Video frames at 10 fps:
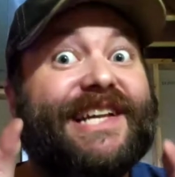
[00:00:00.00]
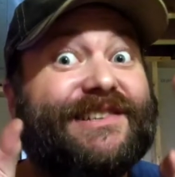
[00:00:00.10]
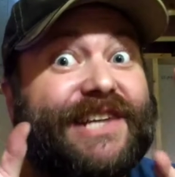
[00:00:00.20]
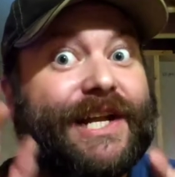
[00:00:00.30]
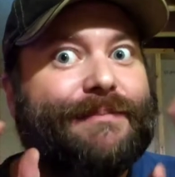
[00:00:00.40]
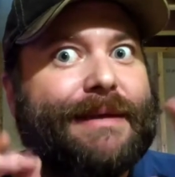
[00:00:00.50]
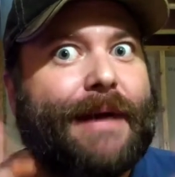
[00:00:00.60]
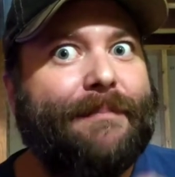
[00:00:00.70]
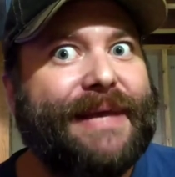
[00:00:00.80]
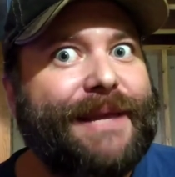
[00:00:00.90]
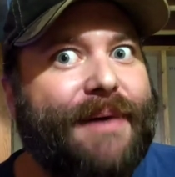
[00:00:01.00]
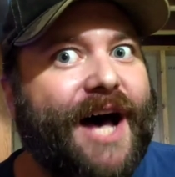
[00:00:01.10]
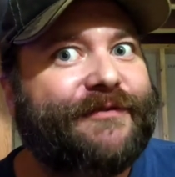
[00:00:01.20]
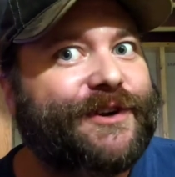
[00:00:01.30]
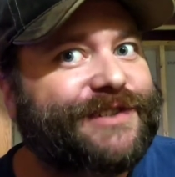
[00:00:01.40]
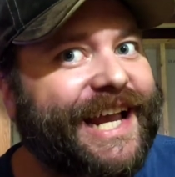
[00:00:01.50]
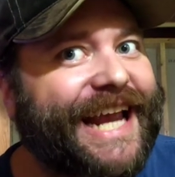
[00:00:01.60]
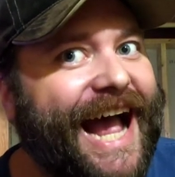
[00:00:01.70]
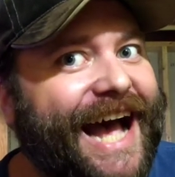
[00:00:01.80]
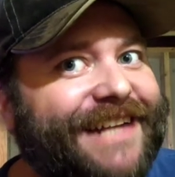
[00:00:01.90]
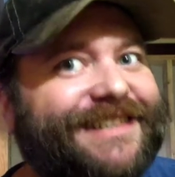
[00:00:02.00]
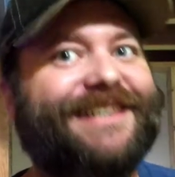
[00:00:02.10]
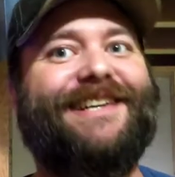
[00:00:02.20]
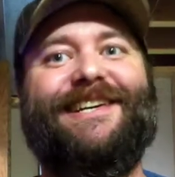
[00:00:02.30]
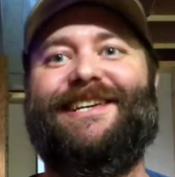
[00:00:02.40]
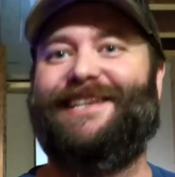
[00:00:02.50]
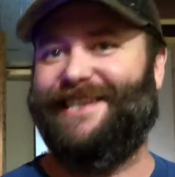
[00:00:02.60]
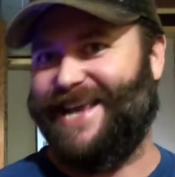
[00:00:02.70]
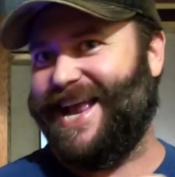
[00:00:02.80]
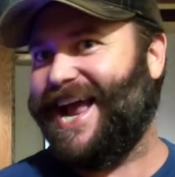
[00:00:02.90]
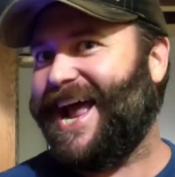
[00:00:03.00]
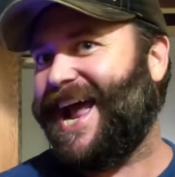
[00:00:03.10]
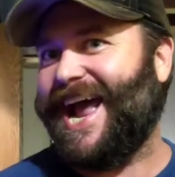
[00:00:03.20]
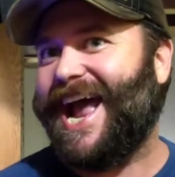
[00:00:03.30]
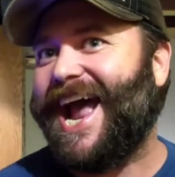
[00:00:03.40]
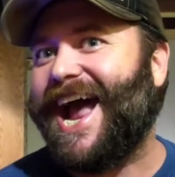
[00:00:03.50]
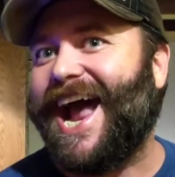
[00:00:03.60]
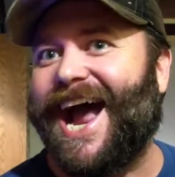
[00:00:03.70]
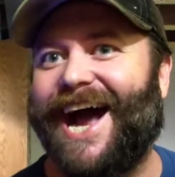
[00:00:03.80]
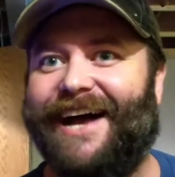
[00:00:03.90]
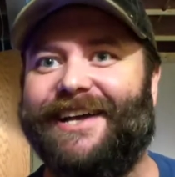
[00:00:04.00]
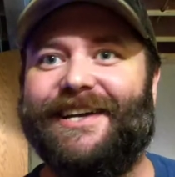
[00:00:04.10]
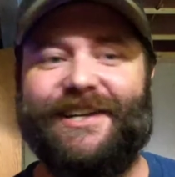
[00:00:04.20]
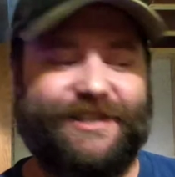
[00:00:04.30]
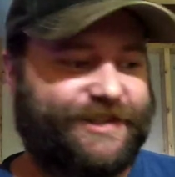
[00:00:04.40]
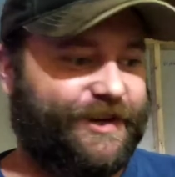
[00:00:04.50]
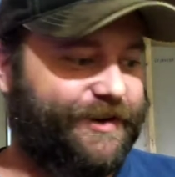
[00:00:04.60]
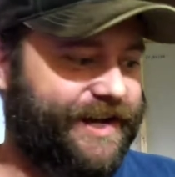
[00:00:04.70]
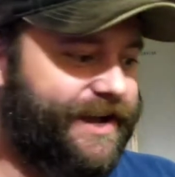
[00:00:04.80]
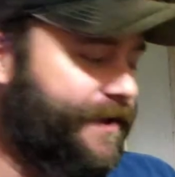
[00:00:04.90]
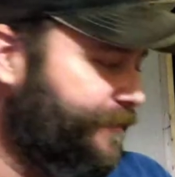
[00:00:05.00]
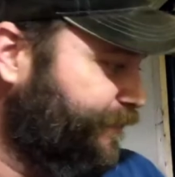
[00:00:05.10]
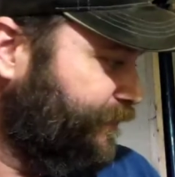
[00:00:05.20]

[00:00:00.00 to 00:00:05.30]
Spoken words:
is going to be my pea puffers I got. Yeah! So,